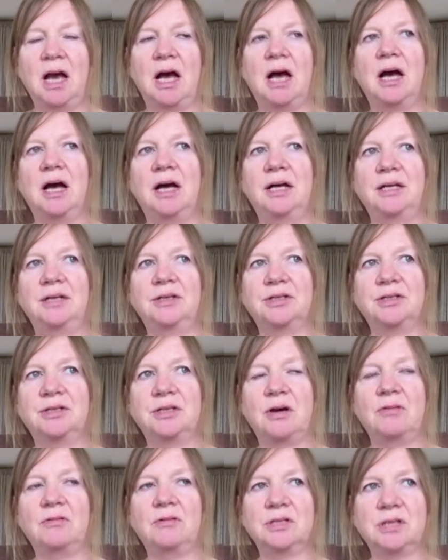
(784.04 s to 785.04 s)
And
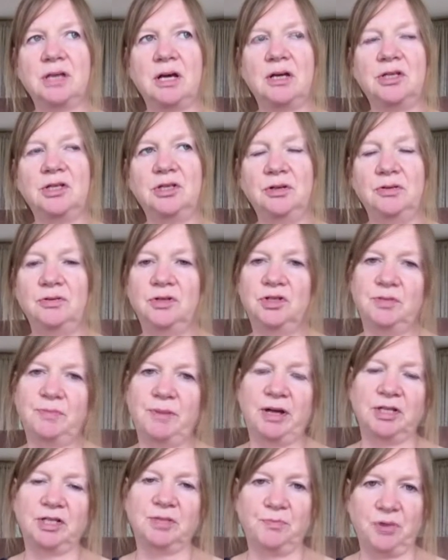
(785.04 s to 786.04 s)
there was a huge
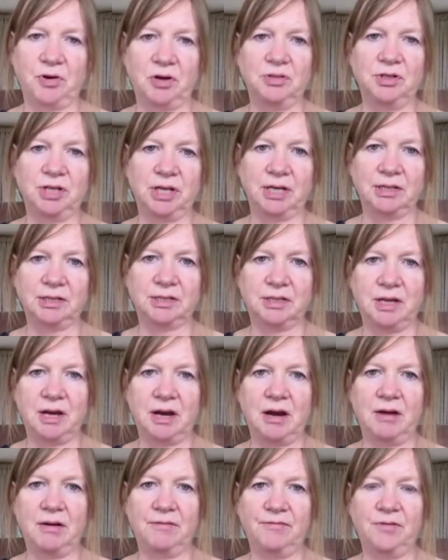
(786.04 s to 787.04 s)
amount of protest
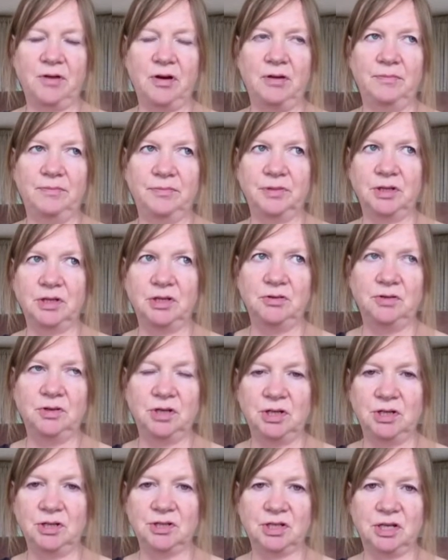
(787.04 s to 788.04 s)
there from the
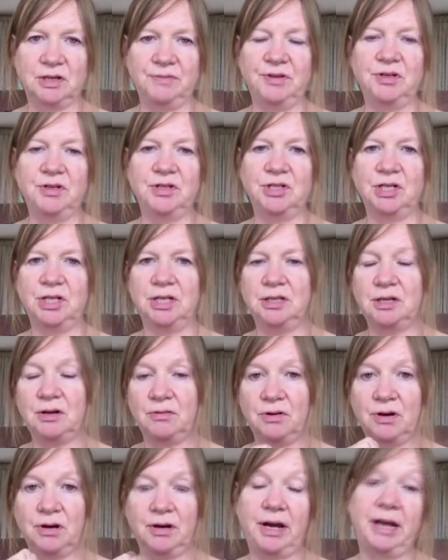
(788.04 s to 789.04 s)
unionist community.
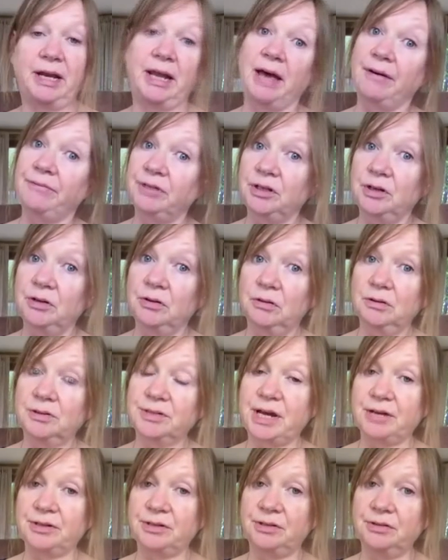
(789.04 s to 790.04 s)
There were
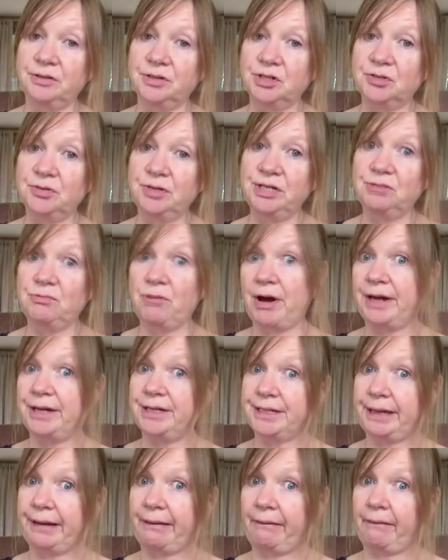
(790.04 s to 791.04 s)
11-year-olds out on the street
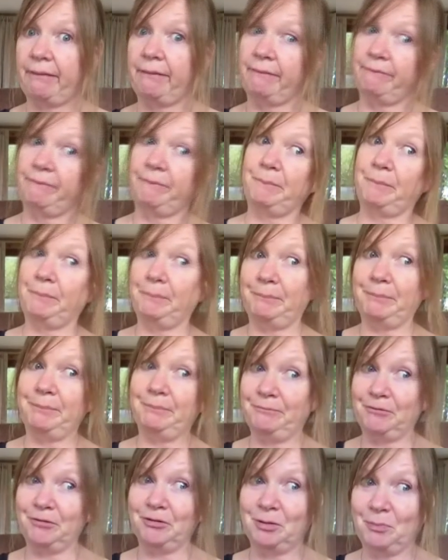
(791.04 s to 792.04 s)
rioting
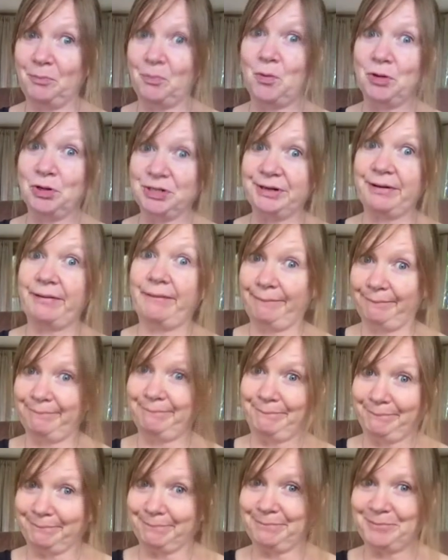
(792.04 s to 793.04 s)
for the border.
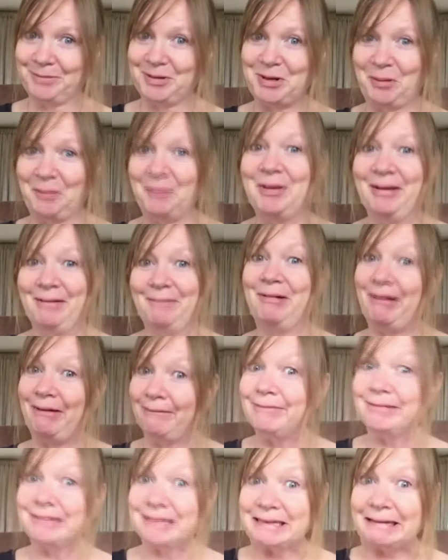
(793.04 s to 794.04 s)

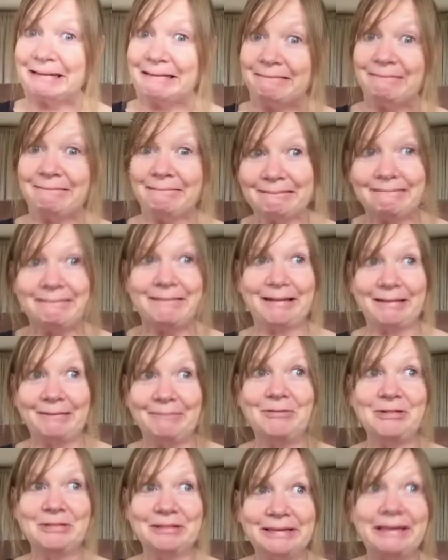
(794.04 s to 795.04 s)
Obviously
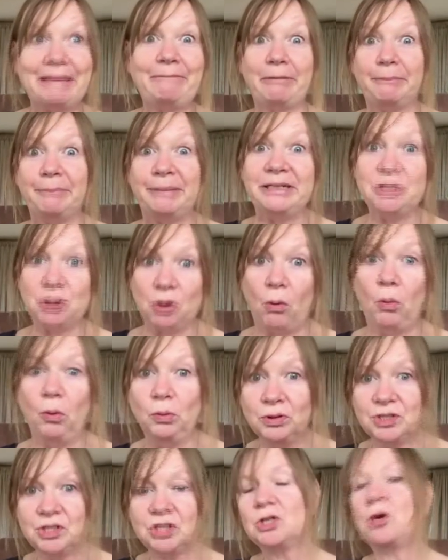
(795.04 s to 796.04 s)
they were being
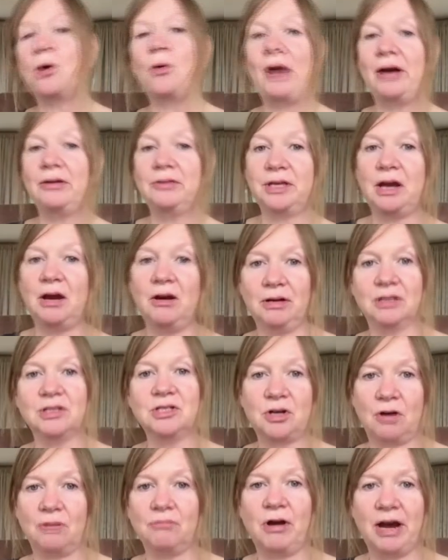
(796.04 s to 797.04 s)
told to go out there
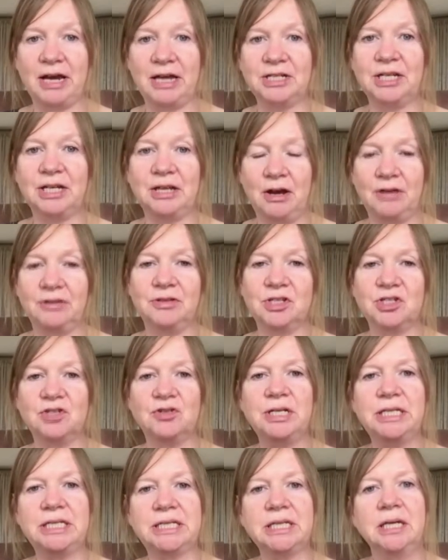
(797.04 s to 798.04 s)
and start rioting on the
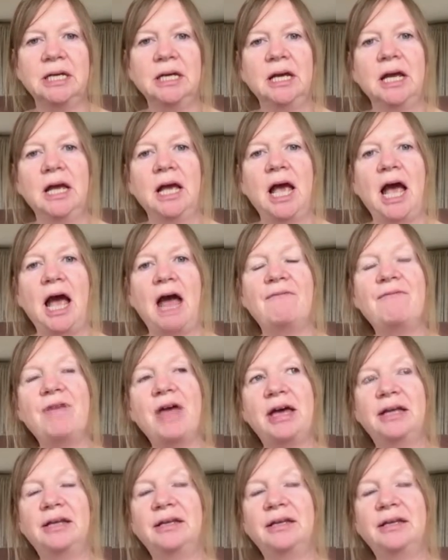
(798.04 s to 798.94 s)
streets. And